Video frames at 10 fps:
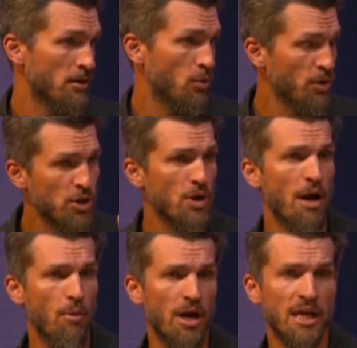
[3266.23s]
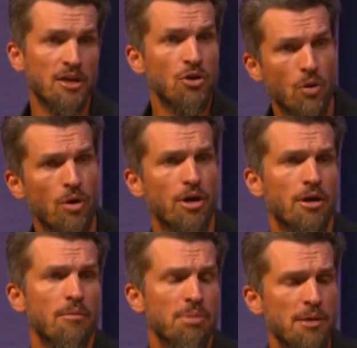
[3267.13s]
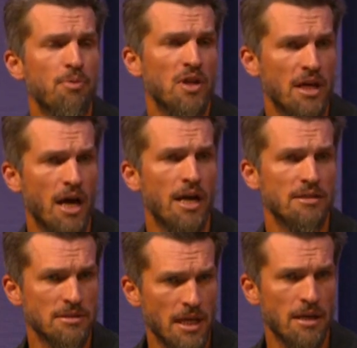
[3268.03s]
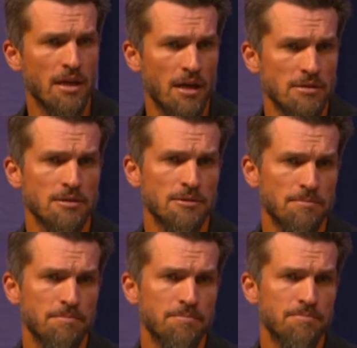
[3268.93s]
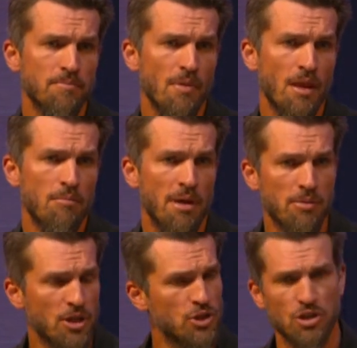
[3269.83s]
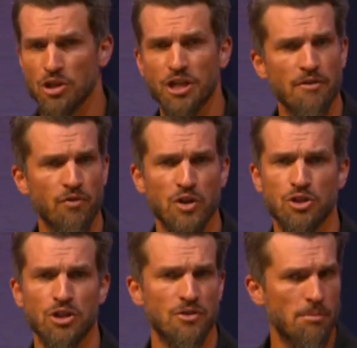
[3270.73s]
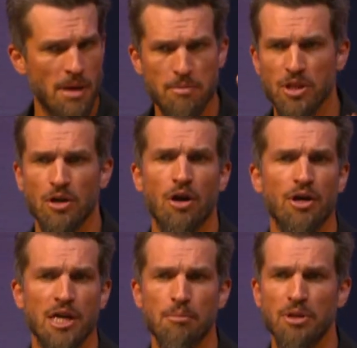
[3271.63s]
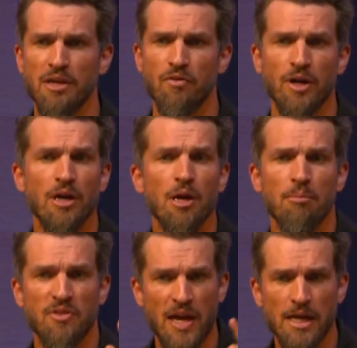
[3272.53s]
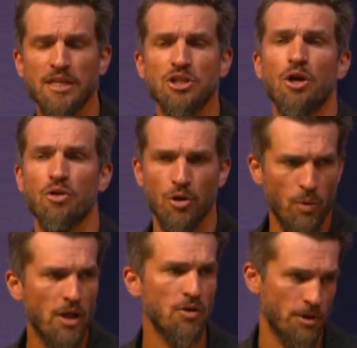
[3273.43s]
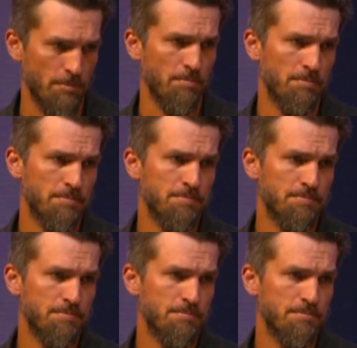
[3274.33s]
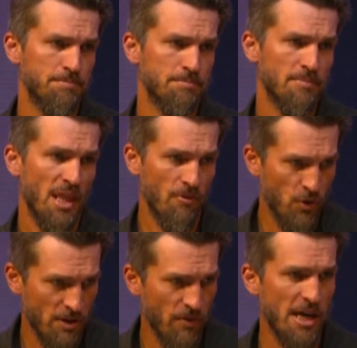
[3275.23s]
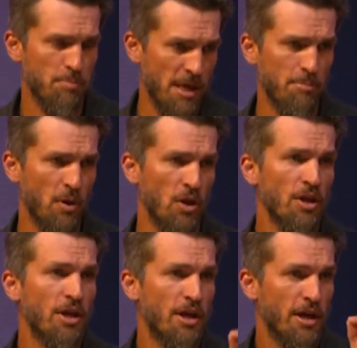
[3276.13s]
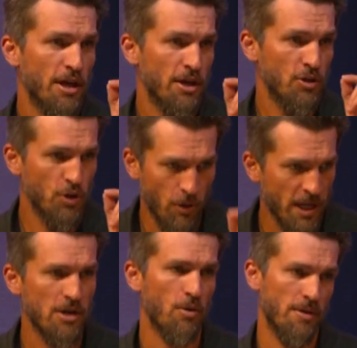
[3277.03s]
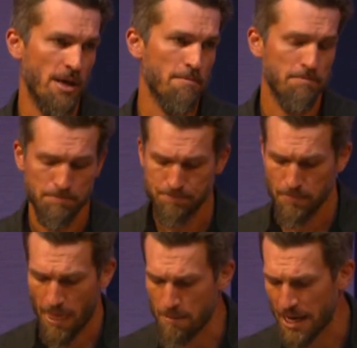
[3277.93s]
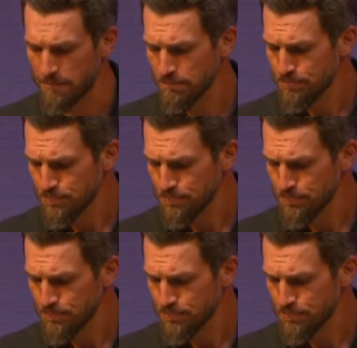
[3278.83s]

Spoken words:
we do not want to ignore people that God is sending us. Maybe they're just looking for a church, and maybe they're already a believer, but they need to know they're welcome. If we invite people, you don't ignore them. Amen?